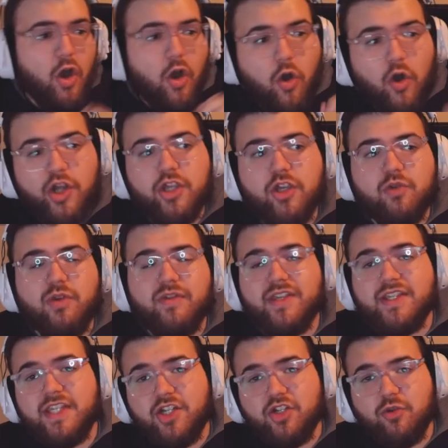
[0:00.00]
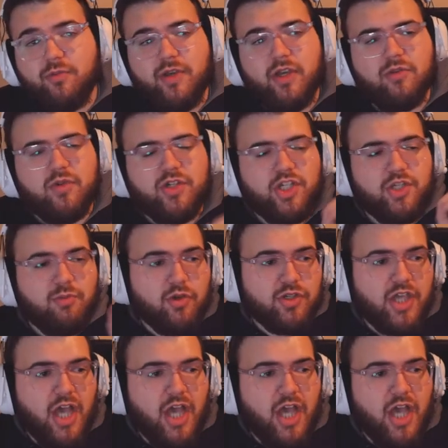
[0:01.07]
Or you can run the Sigil build, which is most